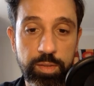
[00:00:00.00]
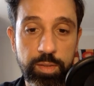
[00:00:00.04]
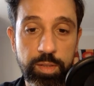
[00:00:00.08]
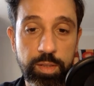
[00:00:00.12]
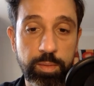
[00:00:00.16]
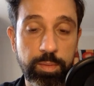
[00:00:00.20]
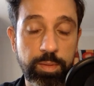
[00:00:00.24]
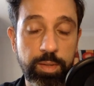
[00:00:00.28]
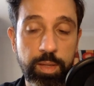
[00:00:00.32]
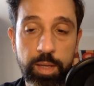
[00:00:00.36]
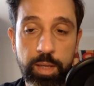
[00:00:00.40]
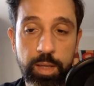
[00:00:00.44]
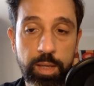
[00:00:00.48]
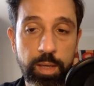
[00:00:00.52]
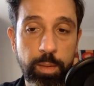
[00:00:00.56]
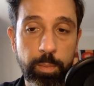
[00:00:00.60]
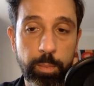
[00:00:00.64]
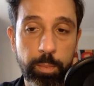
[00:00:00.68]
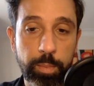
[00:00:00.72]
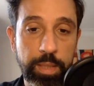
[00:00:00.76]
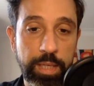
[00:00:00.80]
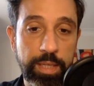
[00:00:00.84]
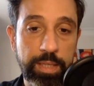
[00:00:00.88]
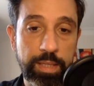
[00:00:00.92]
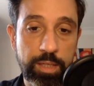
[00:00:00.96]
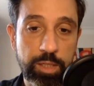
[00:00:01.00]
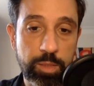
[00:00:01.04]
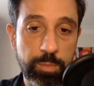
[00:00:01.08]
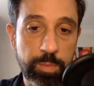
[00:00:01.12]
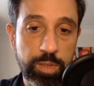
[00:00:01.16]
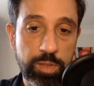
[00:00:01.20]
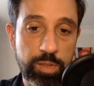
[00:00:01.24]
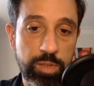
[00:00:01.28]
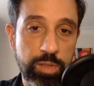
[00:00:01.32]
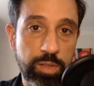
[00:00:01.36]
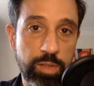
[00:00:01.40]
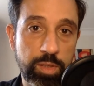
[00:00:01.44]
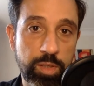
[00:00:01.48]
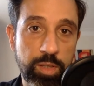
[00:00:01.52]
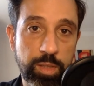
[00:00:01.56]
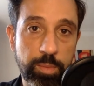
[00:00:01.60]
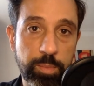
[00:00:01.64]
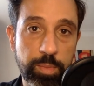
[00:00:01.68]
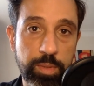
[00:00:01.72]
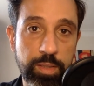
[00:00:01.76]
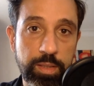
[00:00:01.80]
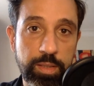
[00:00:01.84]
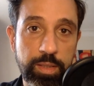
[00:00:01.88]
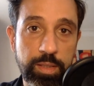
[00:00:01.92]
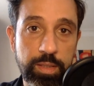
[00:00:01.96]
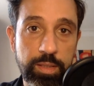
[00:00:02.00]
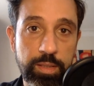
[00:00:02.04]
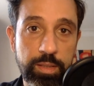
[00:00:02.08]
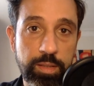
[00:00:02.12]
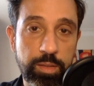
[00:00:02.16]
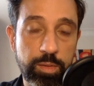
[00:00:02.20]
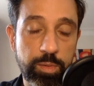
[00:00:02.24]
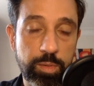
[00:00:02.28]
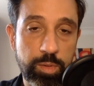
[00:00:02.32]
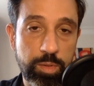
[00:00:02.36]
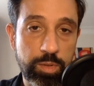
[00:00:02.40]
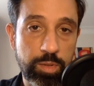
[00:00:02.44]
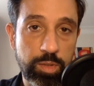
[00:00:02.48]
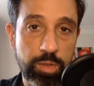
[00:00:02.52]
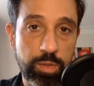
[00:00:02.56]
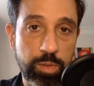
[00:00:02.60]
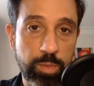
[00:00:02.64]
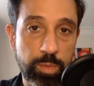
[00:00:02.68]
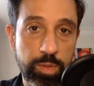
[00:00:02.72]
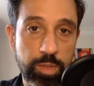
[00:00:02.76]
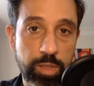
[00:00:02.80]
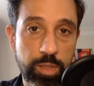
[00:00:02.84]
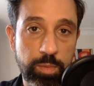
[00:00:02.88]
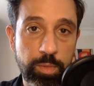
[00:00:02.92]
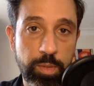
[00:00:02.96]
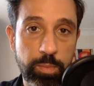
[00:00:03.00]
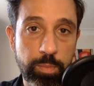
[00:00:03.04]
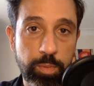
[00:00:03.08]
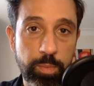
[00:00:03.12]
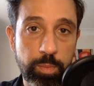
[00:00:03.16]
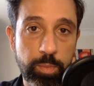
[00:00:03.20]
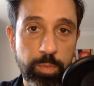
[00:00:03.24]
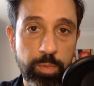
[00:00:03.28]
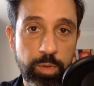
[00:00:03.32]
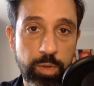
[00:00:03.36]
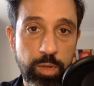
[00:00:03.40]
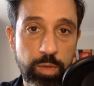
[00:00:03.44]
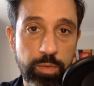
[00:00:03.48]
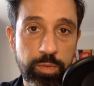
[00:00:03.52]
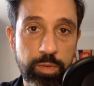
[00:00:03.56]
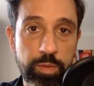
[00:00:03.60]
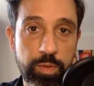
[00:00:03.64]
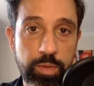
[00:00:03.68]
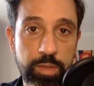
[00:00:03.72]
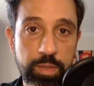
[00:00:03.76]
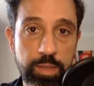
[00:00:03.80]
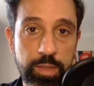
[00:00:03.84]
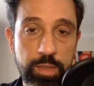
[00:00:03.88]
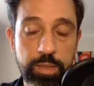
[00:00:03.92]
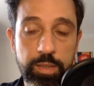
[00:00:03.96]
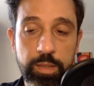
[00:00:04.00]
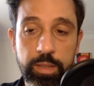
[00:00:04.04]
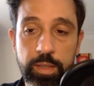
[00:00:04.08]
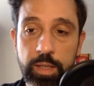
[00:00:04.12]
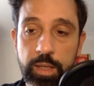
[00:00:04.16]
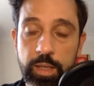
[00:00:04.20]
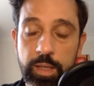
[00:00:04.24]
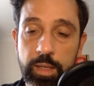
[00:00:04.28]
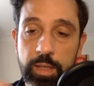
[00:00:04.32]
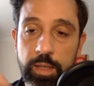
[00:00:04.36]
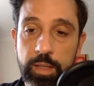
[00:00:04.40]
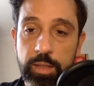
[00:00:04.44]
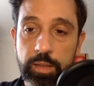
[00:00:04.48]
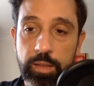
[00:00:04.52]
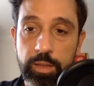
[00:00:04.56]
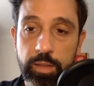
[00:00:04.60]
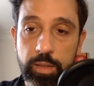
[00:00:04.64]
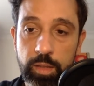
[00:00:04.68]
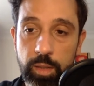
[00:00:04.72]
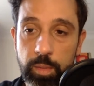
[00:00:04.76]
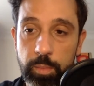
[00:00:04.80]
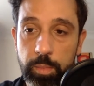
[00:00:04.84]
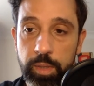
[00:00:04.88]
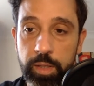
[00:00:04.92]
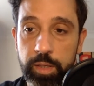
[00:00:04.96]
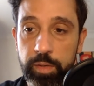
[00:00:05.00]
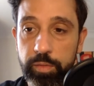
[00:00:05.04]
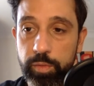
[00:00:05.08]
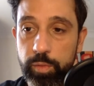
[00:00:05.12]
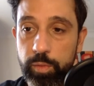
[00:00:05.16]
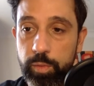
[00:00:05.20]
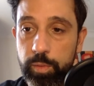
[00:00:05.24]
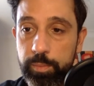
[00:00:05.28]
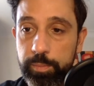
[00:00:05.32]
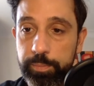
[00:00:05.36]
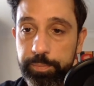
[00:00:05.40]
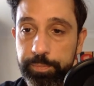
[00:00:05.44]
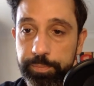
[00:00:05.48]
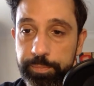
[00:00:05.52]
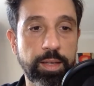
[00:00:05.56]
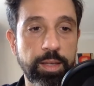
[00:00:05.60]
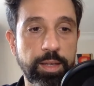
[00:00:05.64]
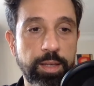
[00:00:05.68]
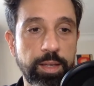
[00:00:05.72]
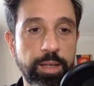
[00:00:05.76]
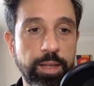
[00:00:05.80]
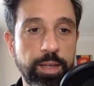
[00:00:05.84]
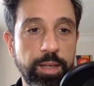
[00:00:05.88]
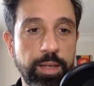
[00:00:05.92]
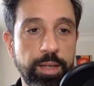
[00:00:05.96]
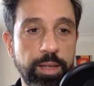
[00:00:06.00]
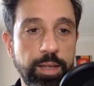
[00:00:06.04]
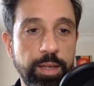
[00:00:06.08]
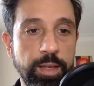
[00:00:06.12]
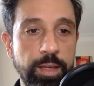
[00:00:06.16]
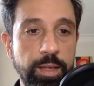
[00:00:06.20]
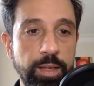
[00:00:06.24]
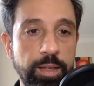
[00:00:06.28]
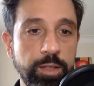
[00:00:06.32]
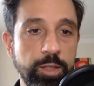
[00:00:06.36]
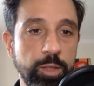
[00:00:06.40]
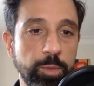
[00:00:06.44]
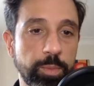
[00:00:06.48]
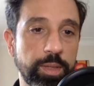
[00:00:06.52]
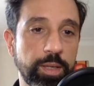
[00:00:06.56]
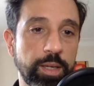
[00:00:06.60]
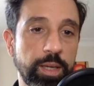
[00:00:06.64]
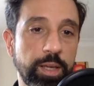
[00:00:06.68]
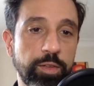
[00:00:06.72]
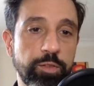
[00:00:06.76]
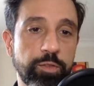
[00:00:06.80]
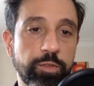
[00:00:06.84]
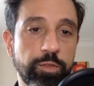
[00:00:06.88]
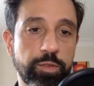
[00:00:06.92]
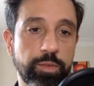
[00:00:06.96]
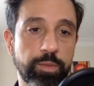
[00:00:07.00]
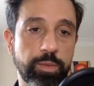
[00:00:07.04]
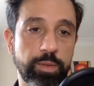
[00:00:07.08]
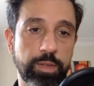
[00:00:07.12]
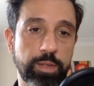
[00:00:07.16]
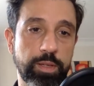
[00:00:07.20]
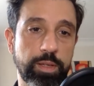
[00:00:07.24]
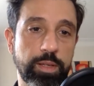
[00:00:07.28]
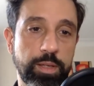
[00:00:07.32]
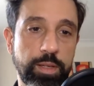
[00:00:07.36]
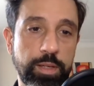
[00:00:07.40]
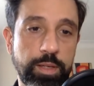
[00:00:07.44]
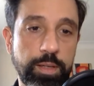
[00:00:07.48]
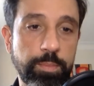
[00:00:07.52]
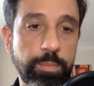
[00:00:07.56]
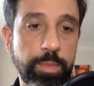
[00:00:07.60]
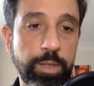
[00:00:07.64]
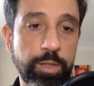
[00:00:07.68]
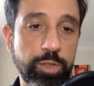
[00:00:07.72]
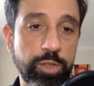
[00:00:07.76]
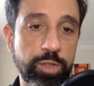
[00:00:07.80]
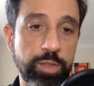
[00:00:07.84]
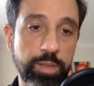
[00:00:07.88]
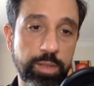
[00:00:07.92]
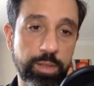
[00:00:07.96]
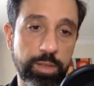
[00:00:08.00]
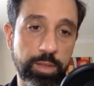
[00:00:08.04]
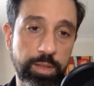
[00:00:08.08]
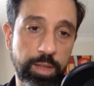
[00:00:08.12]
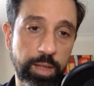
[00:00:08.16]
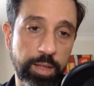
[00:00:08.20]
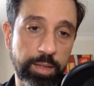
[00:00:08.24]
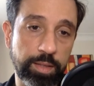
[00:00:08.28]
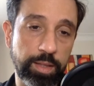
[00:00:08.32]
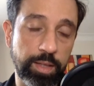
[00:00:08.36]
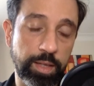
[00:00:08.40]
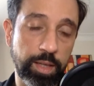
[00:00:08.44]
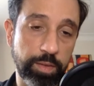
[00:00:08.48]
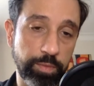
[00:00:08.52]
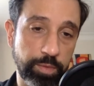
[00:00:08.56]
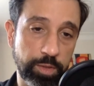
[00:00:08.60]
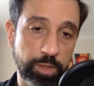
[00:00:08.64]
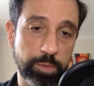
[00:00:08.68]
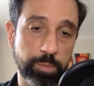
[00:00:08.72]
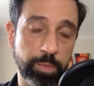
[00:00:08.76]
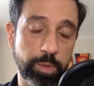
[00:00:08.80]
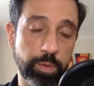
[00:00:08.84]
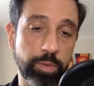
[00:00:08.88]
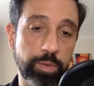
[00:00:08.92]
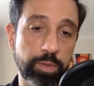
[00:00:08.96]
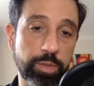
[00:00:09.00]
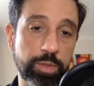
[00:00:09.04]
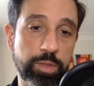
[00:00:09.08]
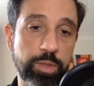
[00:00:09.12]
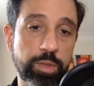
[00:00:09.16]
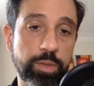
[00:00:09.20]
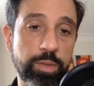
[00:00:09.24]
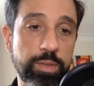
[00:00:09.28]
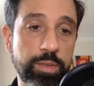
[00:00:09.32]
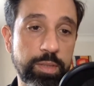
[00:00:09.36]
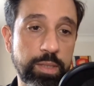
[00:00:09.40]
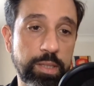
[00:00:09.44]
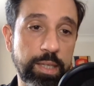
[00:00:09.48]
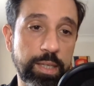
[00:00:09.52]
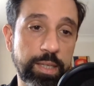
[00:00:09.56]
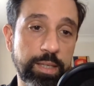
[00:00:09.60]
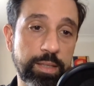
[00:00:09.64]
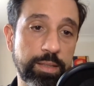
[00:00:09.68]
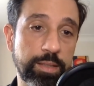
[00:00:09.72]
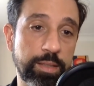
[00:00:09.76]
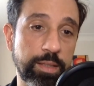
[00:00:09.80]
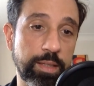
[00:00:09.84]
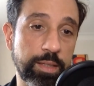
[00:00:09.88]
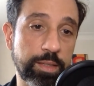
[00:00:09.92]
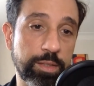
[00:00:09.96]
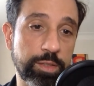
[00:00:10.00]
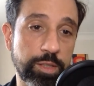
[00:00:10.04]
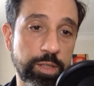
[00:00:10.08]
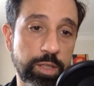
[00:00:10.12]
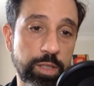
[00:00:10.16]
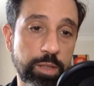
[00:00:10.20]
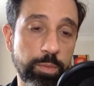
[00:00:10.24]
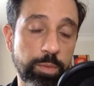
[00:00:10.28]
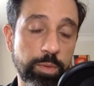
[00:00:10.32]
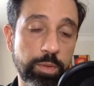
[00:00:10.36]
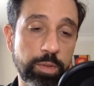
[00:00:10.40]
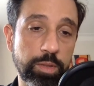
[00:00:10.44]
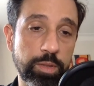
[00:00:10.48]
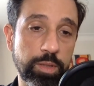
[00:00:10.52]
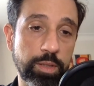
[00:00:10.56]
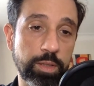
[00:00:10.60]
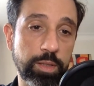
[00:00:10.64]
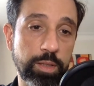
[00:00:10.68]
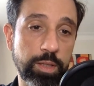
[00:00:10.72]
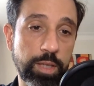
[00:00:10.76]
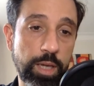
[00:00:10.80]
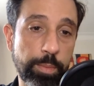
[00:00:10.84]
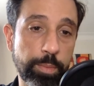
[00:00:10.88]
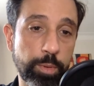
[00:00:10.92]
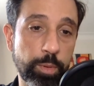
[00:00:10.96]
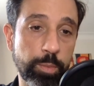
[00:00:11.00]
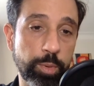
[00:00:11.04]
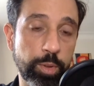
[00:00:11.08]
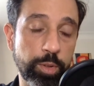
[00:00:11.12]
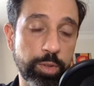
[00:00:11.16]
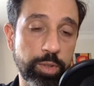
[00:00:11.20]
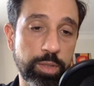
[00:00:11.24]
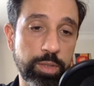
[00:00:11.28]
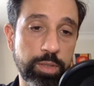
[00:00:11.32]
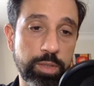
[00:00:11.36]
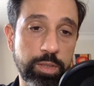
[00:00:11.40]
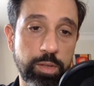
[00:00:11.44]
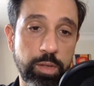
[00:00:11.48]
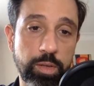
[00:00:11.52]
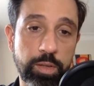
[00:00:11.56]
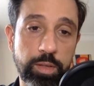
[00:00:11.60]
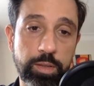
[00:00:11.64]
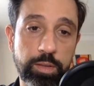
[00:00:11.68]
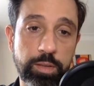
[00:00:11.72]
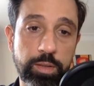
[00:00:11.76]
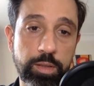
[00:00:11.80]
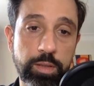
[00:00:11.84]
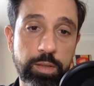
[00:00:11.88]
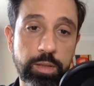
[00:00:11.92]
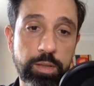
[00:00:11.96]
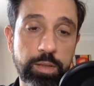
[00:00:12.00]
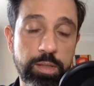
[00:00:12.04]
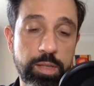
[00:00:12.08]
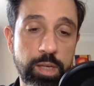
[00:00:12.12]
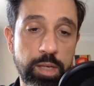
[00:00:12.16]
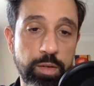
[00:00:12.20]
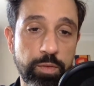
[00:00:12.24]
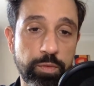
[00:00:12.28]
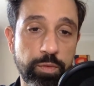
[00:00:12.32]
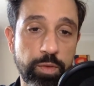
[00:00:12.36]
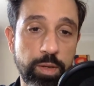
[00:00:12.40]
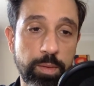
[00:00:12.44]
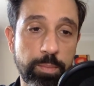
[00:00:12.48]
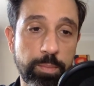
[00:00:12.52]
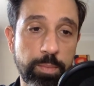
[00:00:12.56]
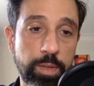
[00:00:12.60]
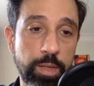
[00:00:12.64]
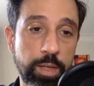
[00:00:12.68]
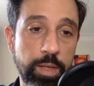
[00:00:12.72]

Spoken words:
You can plan that as much as you like, but in the end there's always going to be a problem with COVID-19 that you don't plan for. AQB have mentioned that they have experienced certain delays last year with the capital projects like the Indiana farm.